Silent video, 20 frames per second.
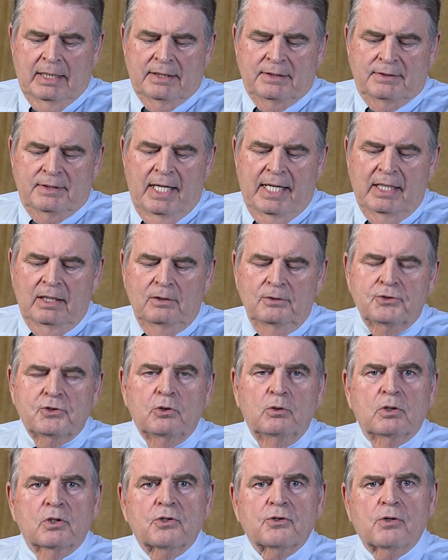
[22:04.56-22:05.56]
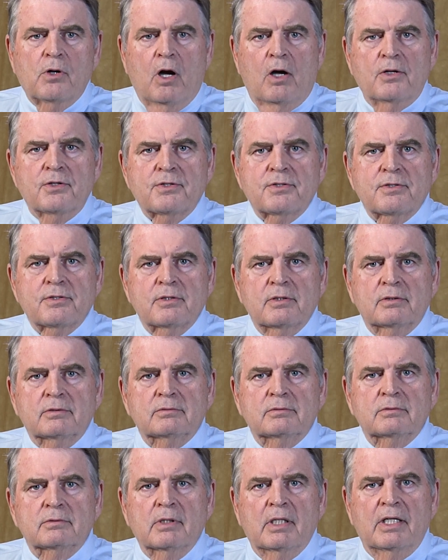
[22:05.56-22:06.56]
nailed to a cross
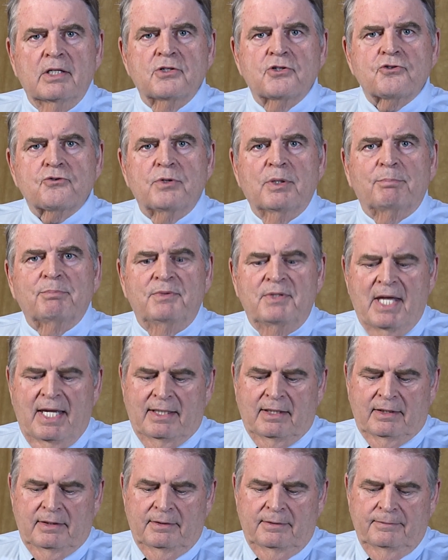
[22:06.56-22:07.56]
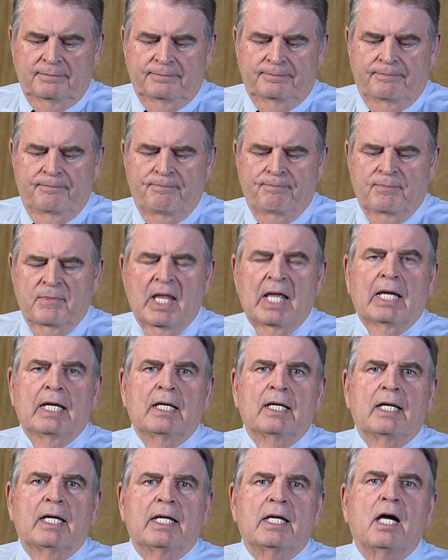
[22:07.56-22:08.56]
and stripped naked.
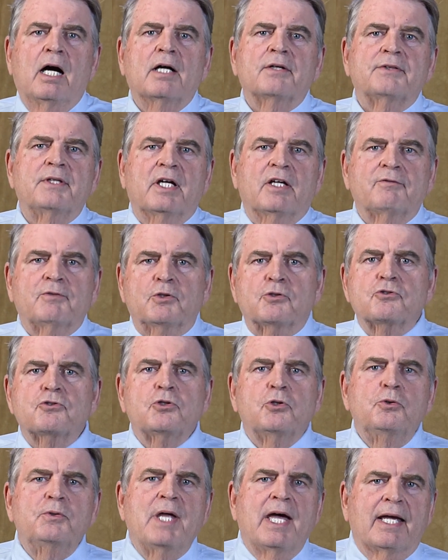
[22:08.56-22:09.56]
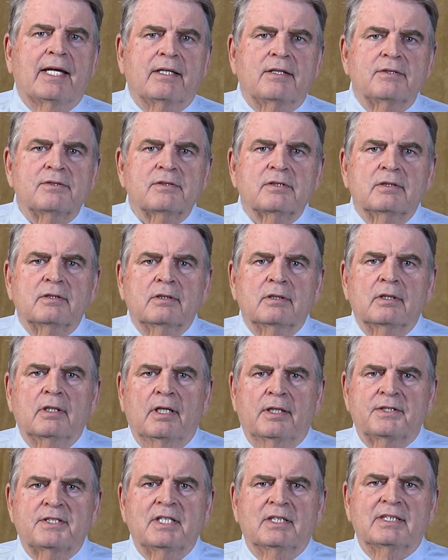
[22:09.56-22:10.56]
He hung there for 2 days
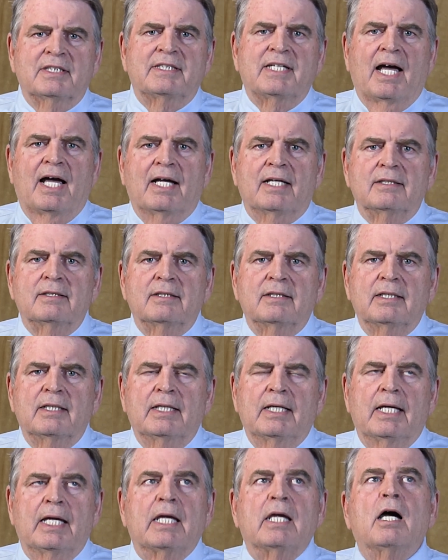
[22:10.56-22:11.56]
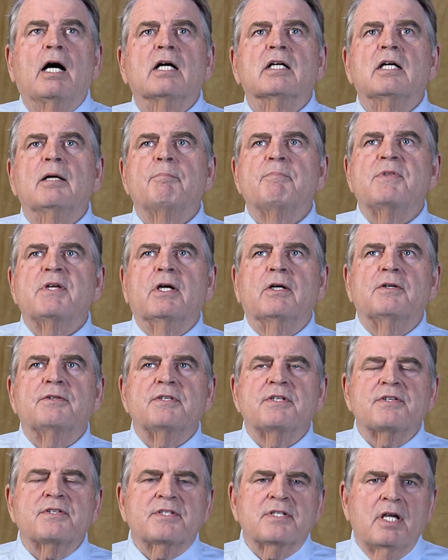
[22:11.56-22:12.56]
until he died. He hung up there in
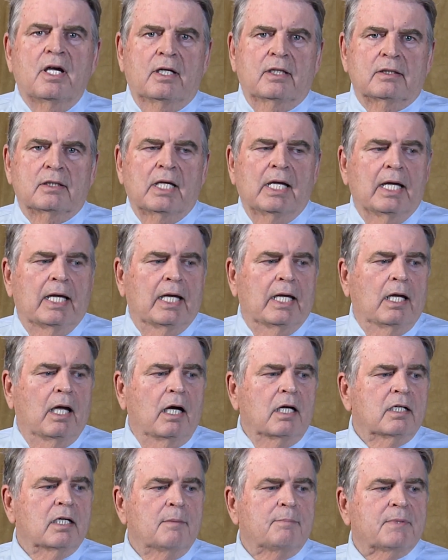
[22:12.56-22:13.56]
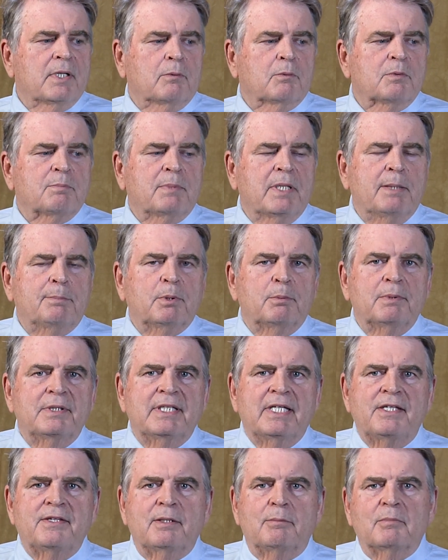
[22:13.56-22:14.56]
the sun. He hung up there with people
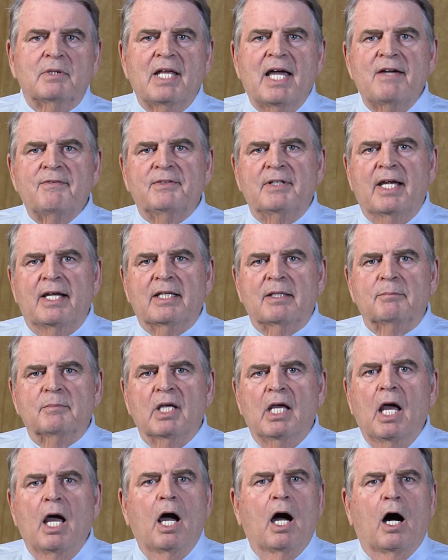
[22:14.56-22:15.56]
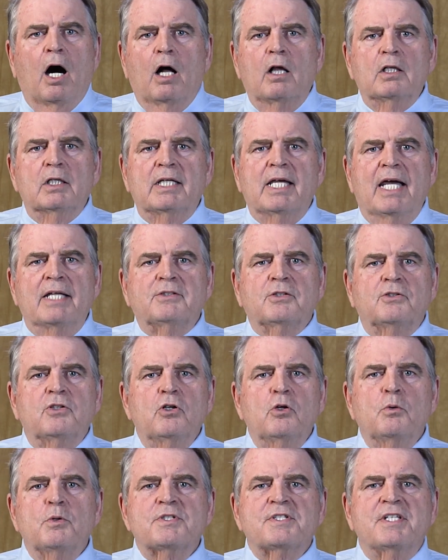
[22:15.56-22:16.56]
beneath him laughing at him. All he had to
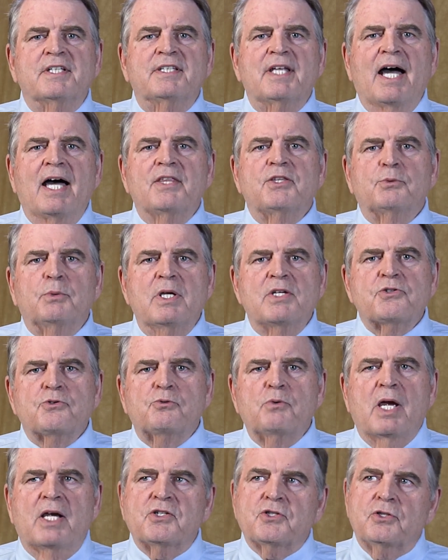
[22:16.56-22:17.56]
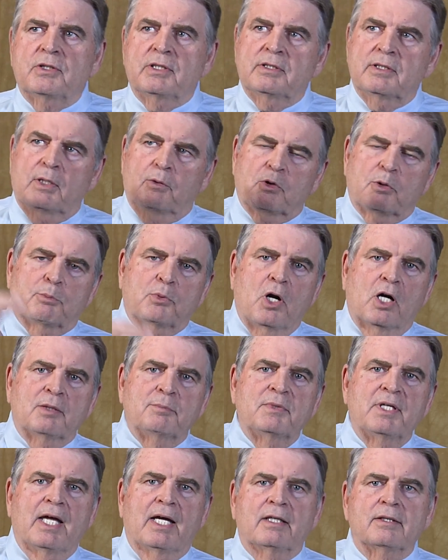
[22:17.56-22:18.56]
do was deny the resurrection, and they would have brought
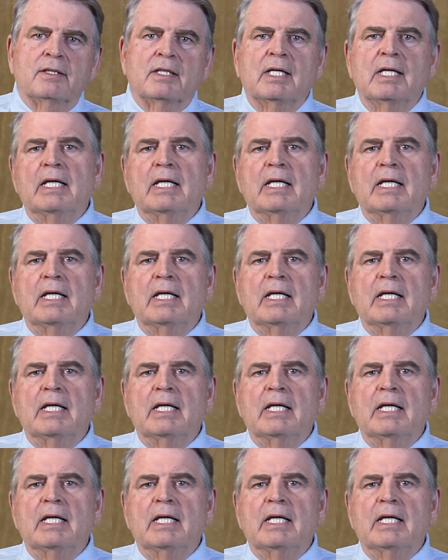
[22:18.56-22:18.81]
him down.